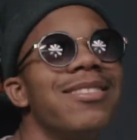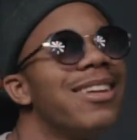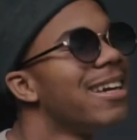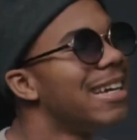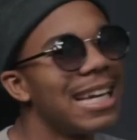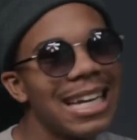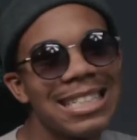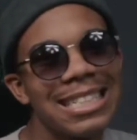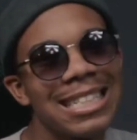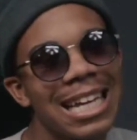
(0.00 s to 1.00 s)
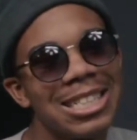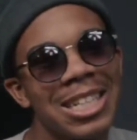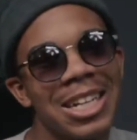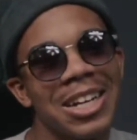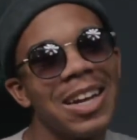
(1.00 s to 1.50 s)
Again, like
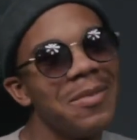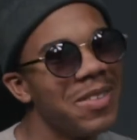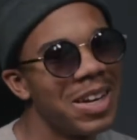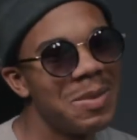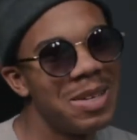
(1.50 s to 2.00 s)
John Eric, I'm very